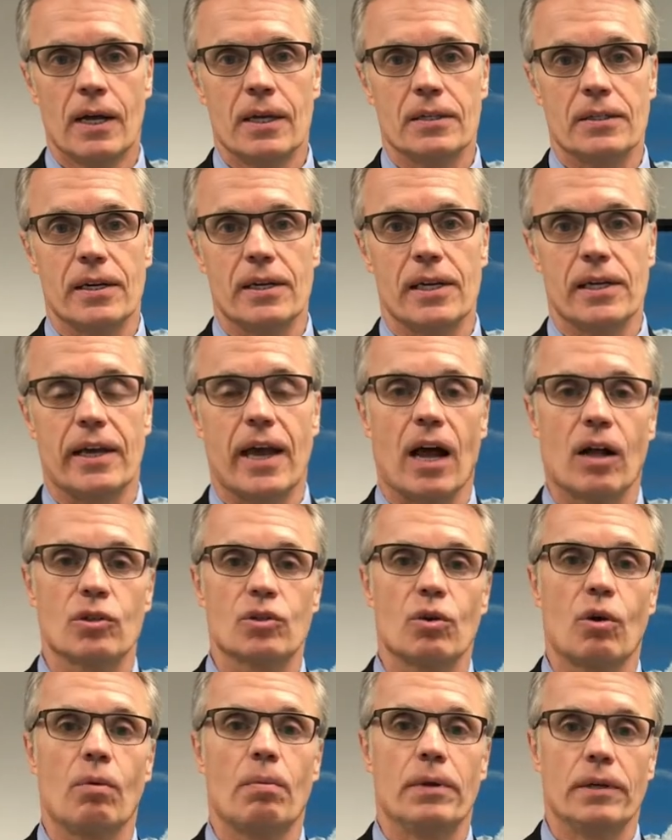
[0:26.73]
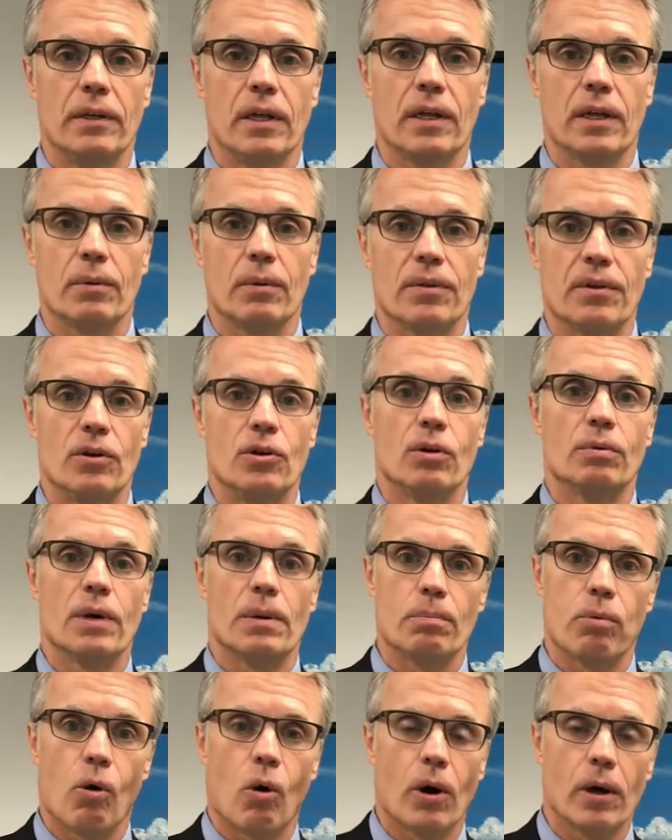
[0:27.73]
City Council will be dealing with a new
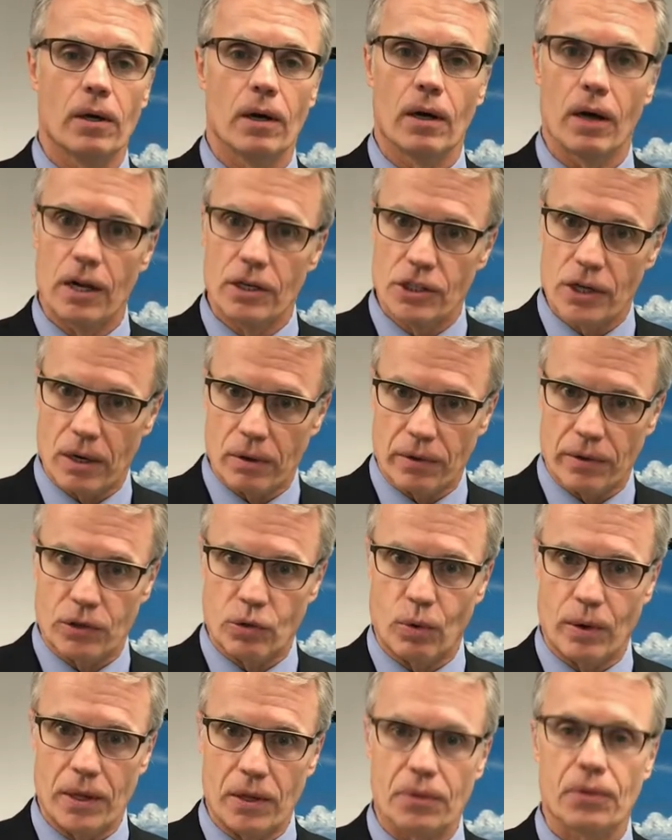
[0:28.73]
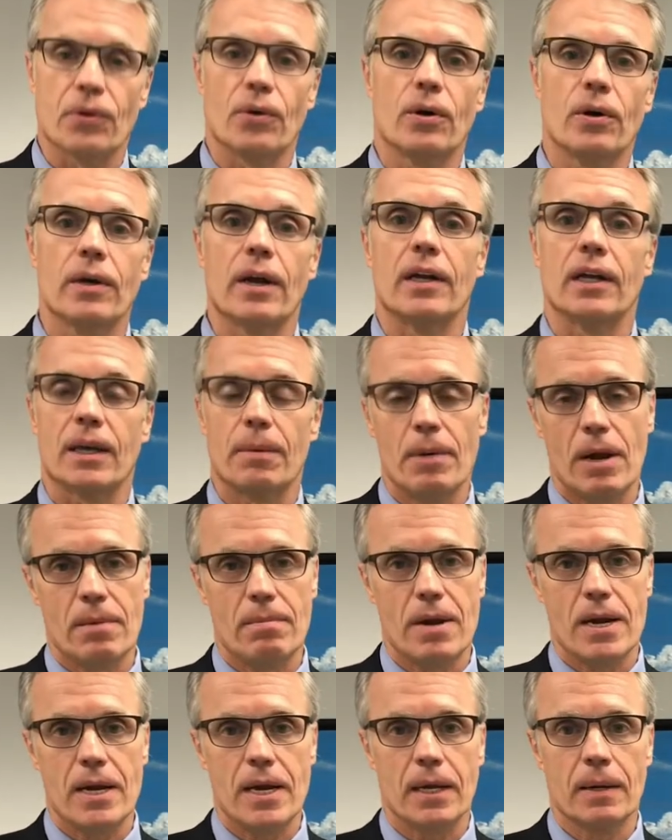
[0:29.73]
report on January the 23rd at a committee
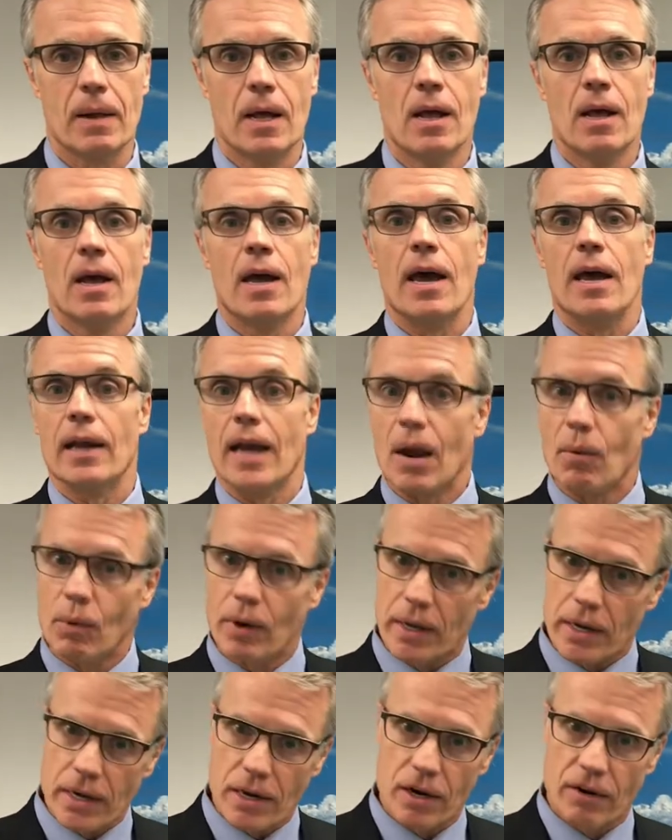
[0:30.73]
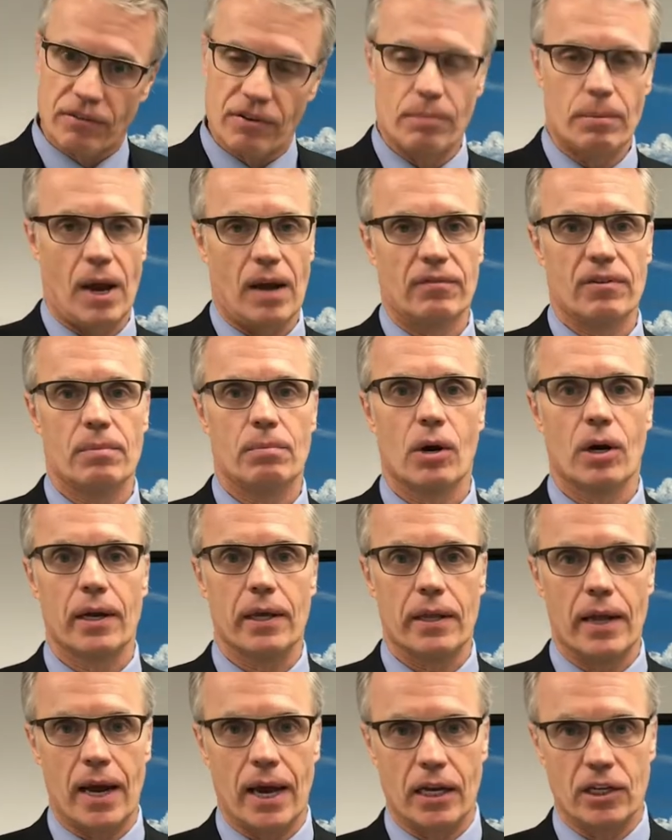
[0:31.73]
meeting, and I want to hear from
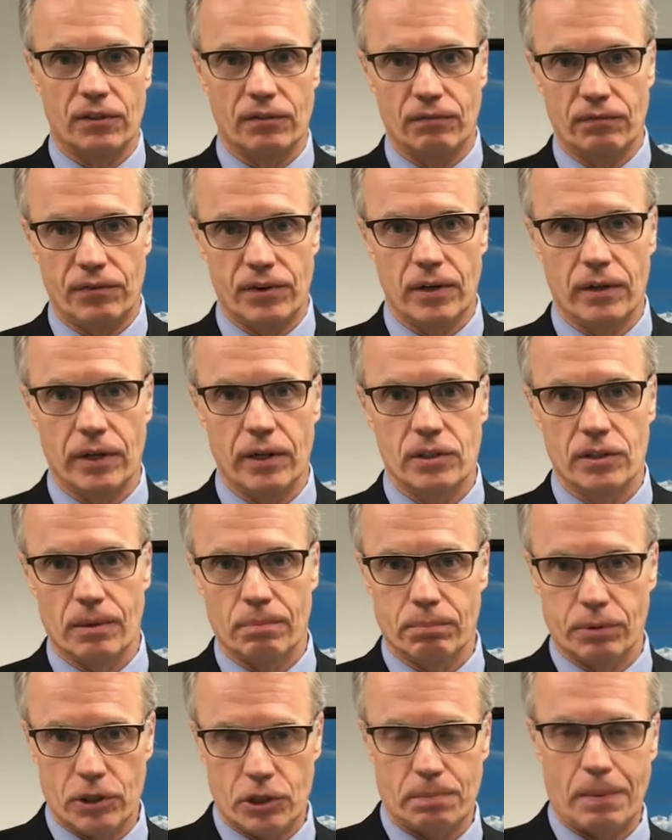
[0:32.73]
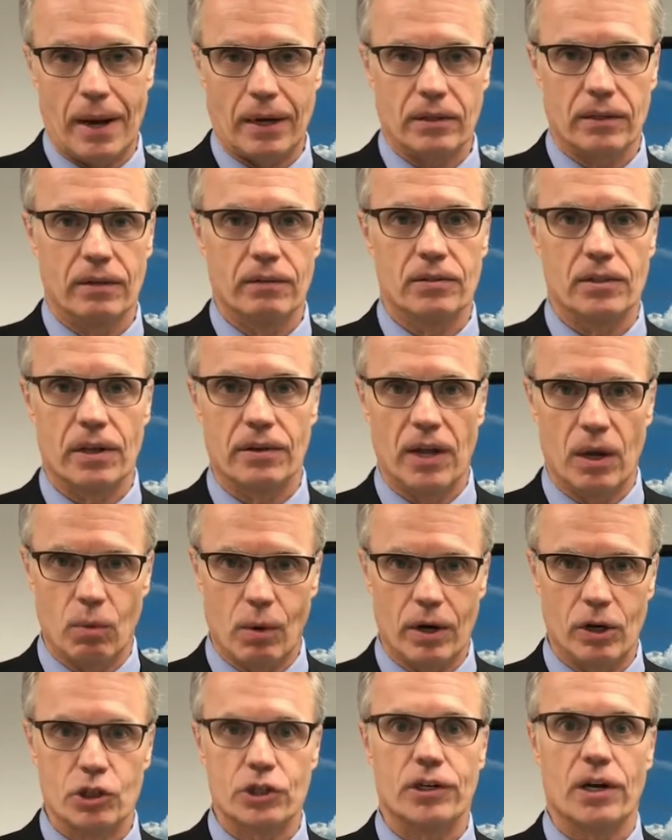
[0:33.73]
everybody that has feelings and perspectives that they
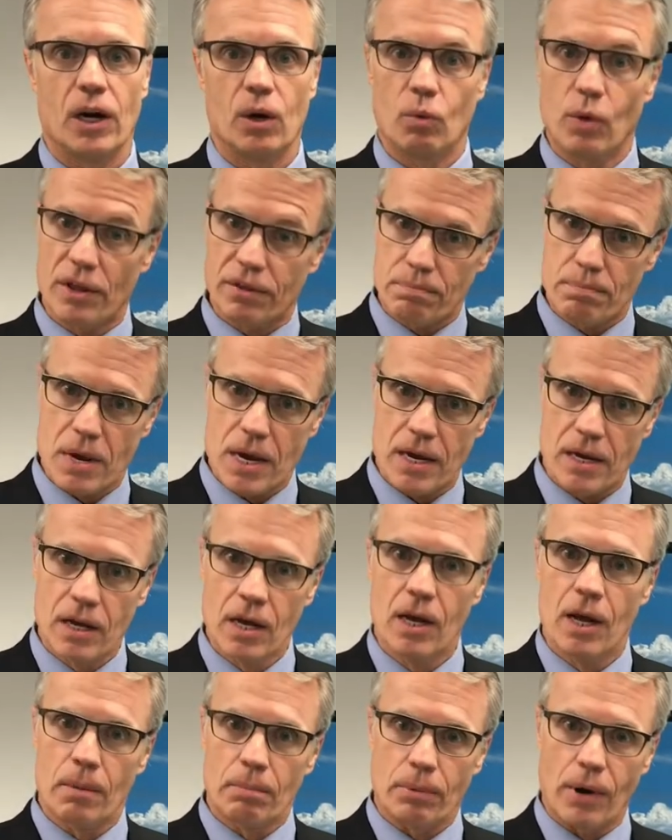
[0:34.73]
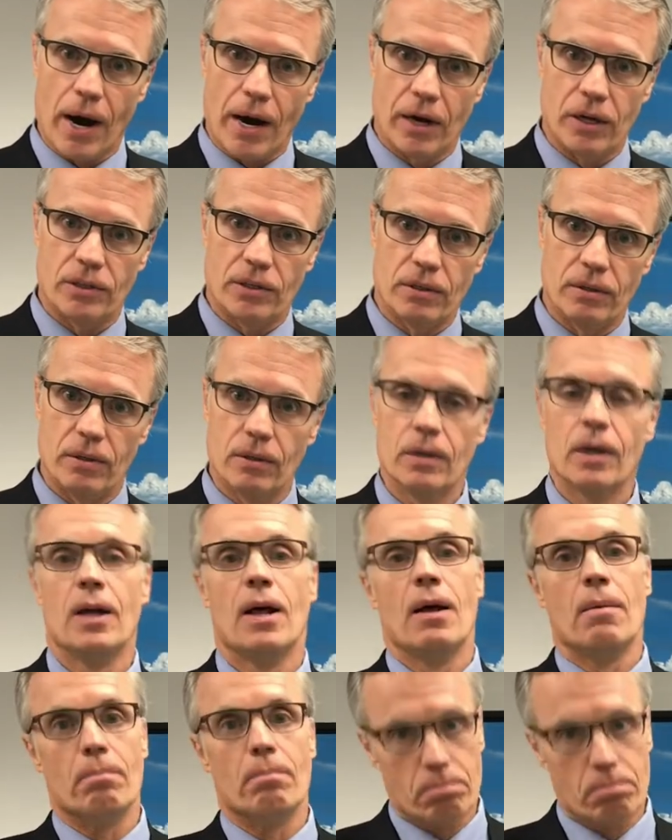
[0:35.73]
want to share with me prior to
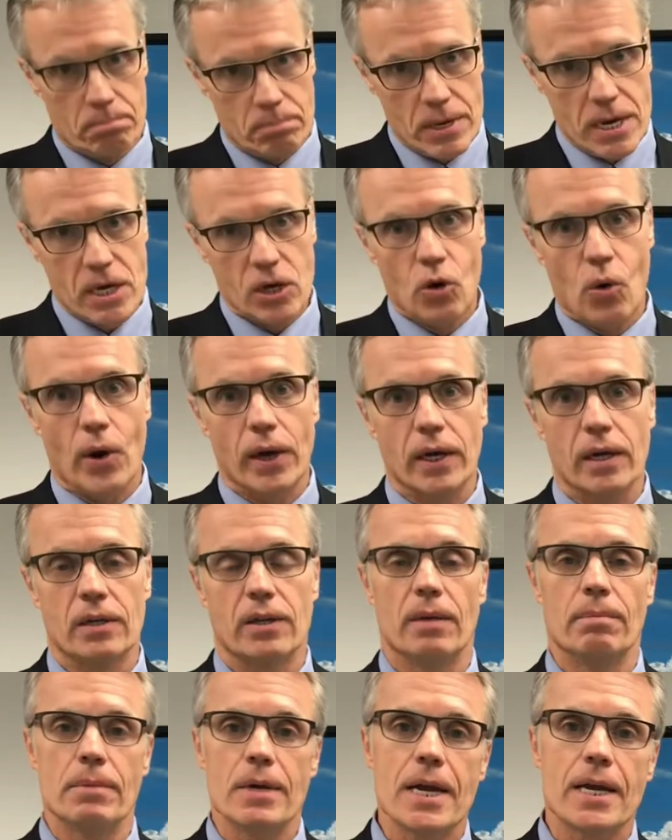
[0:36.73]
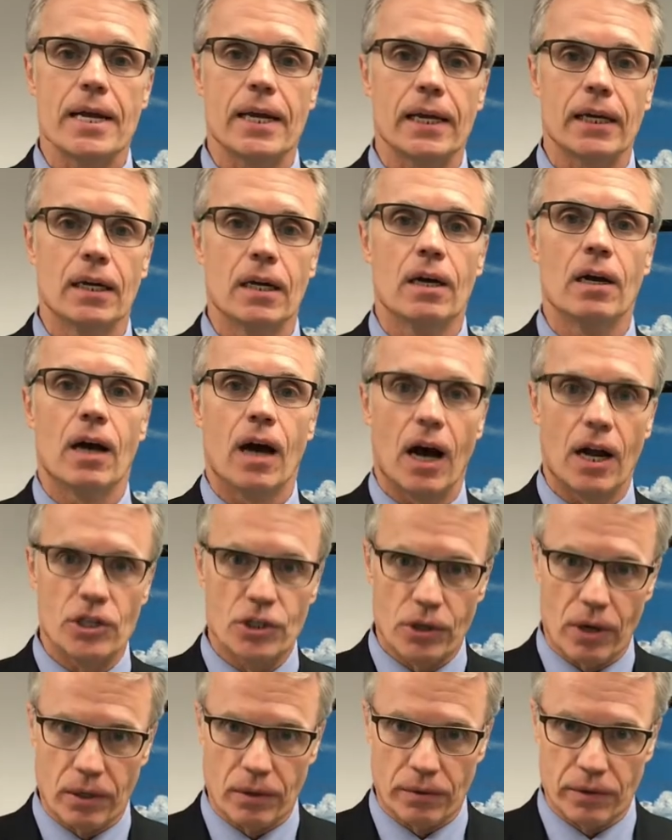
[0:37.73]
me going into the meeting on
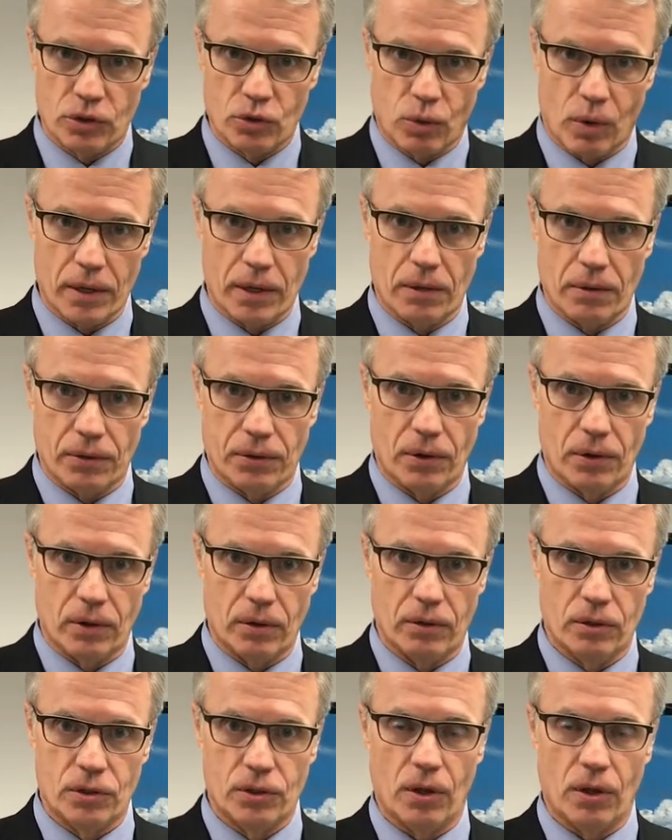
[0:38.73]
January the 23rd.